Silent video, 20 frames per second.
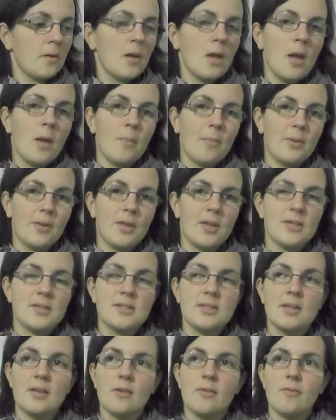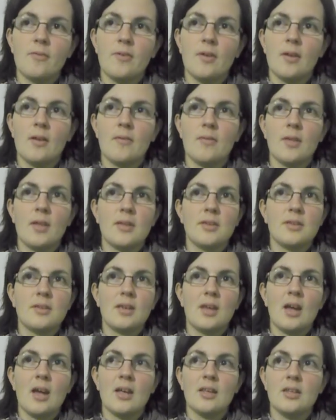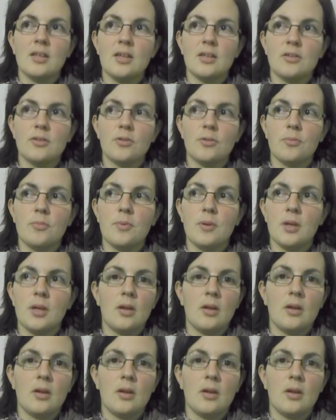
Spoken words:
But I still feel that I need to be